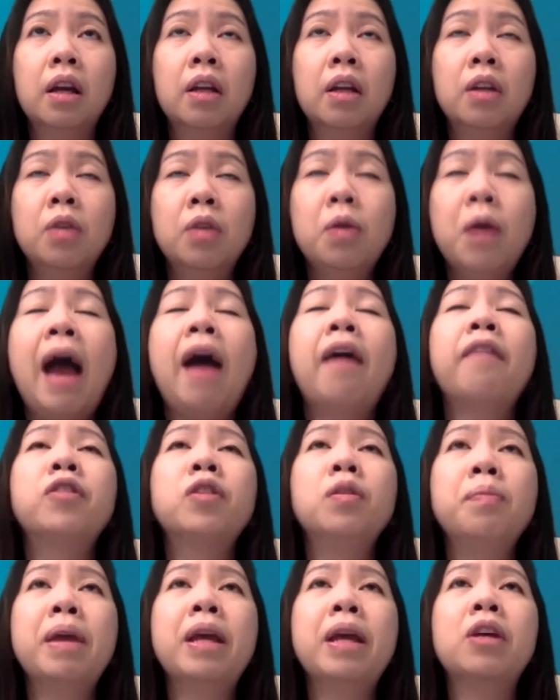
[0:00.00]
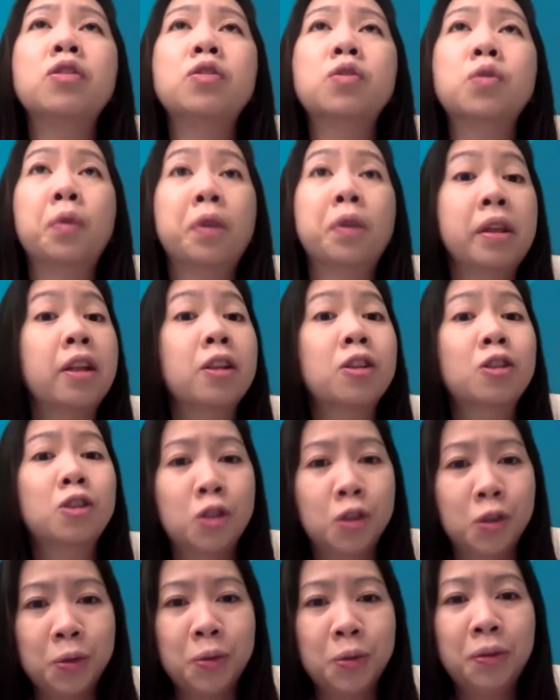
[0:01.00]
you have to make a story that's
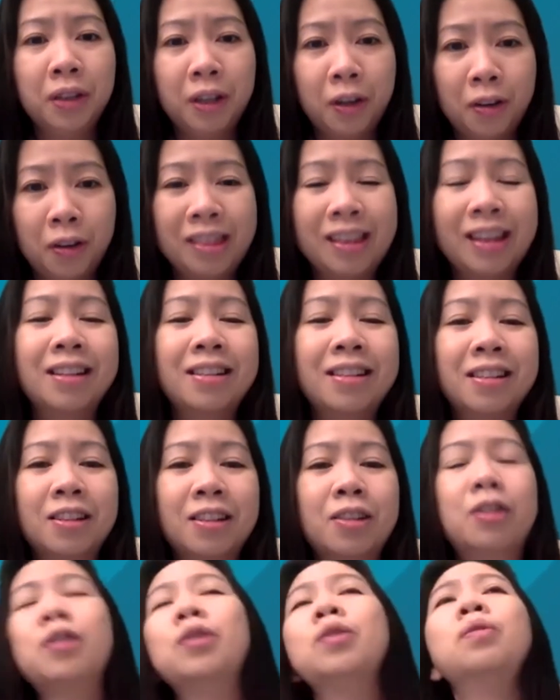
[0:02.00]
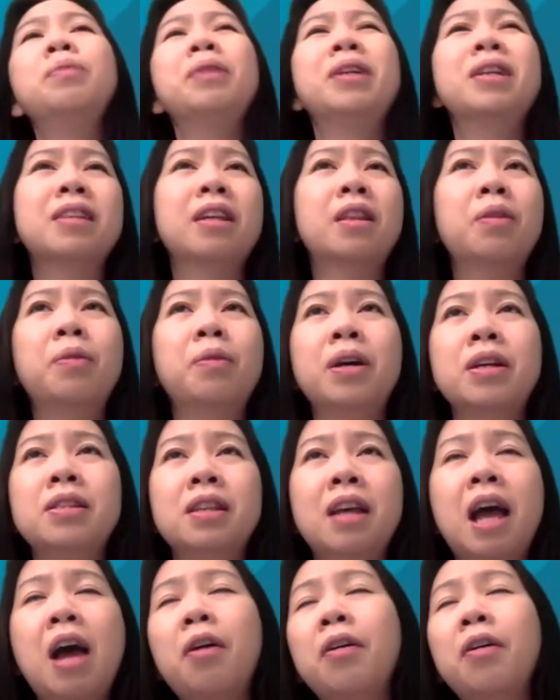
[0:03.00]
true and authentic to you, because otherwise
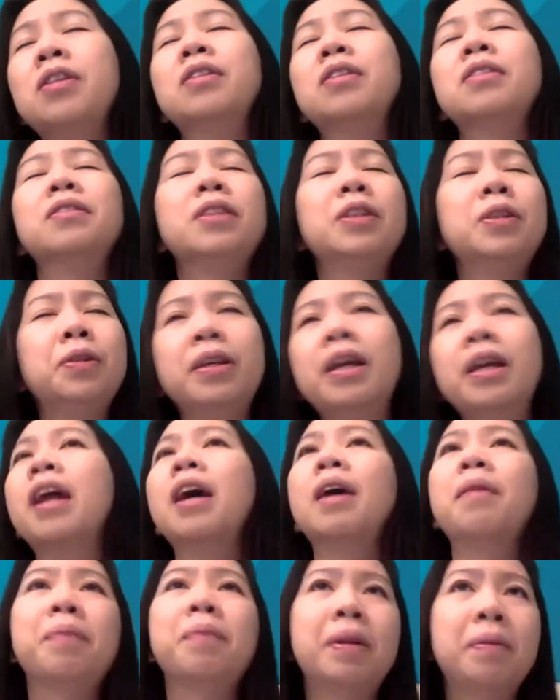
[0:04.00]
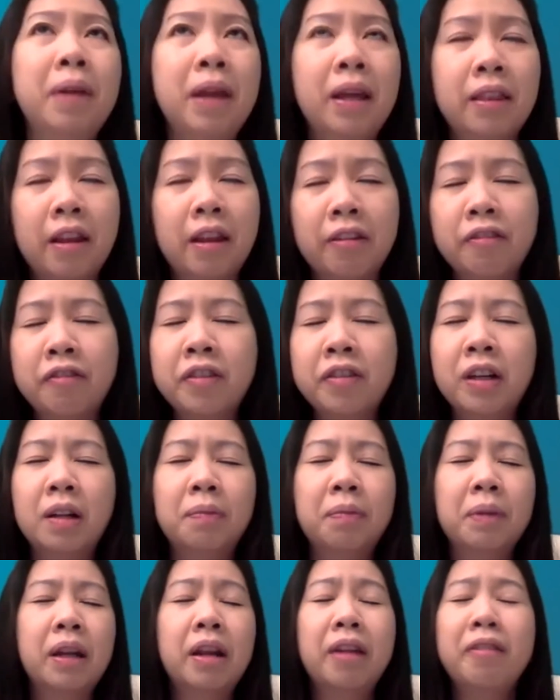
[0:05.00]
how can you get up and make that
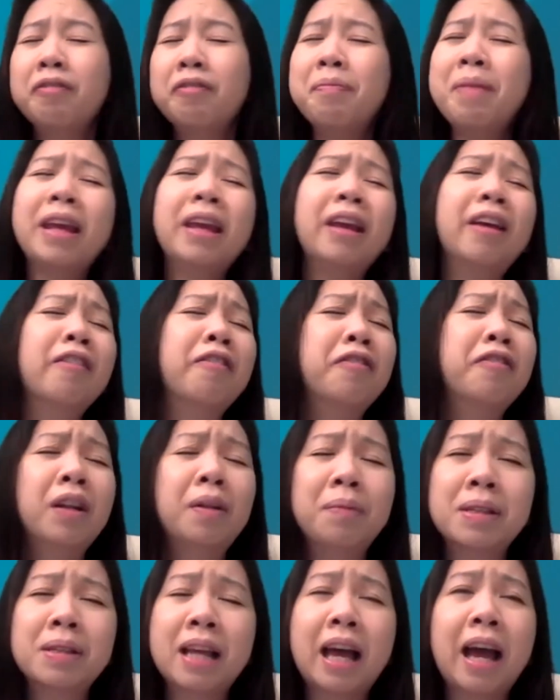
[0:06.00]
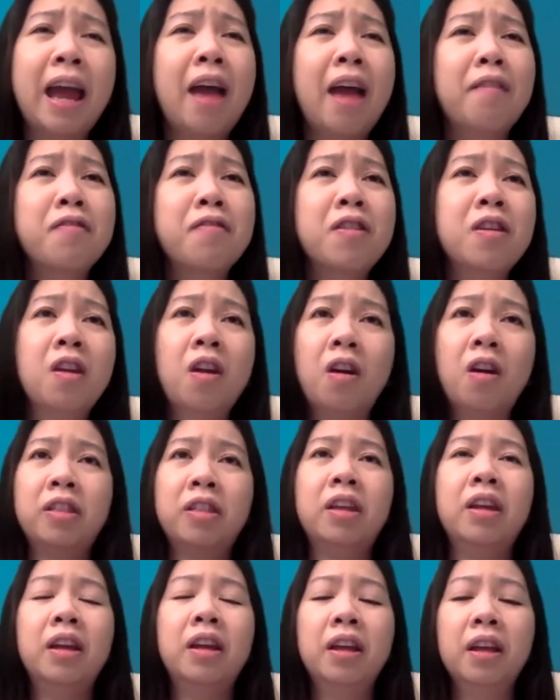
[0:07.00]
film? And making a film is, I have
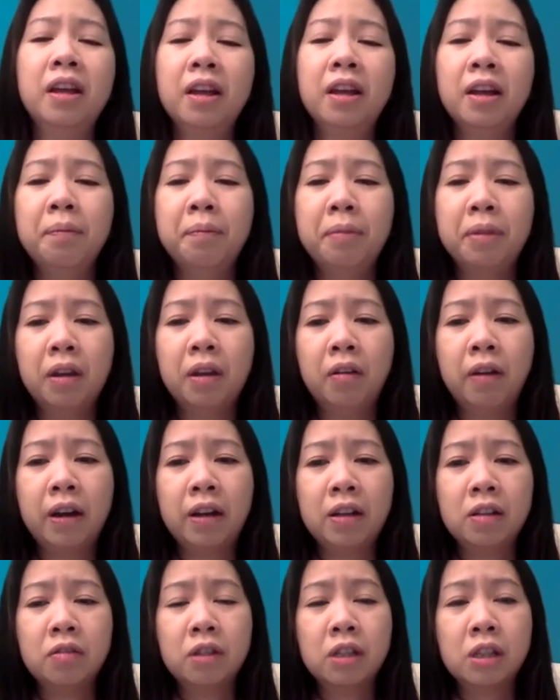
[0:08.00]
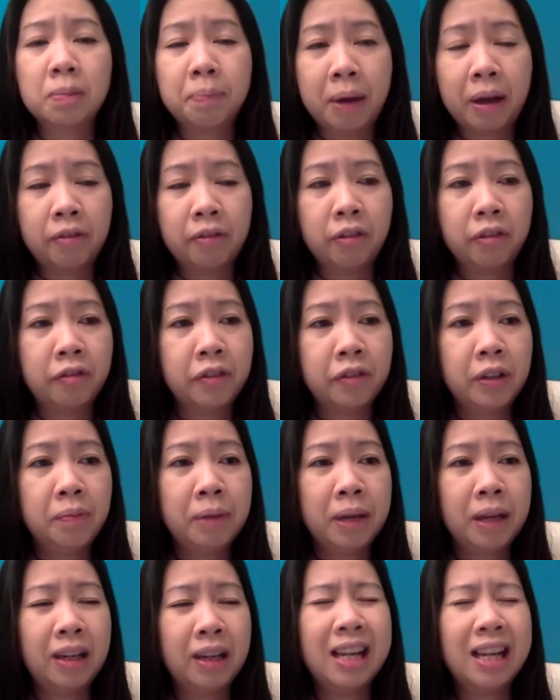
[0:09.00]
nothing but the greatest respect for
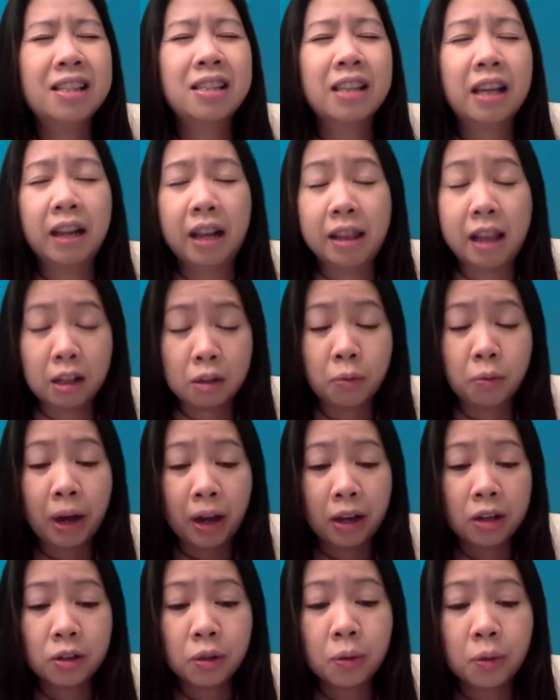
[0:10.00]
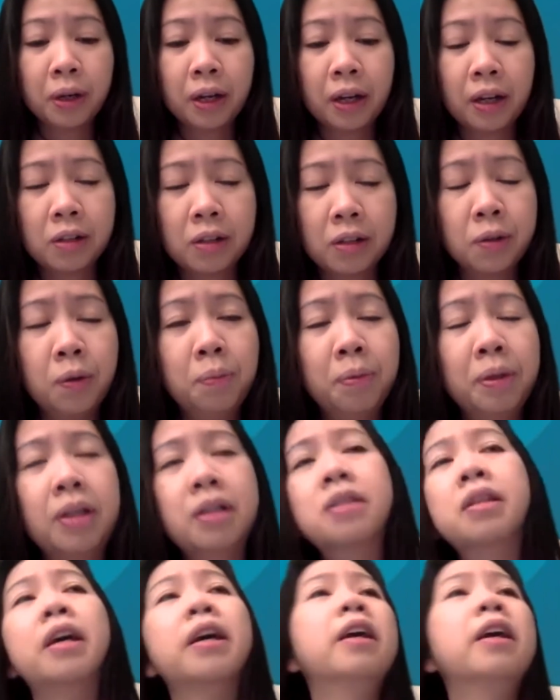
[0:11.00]
filmmakers. And that's why I do what I do, because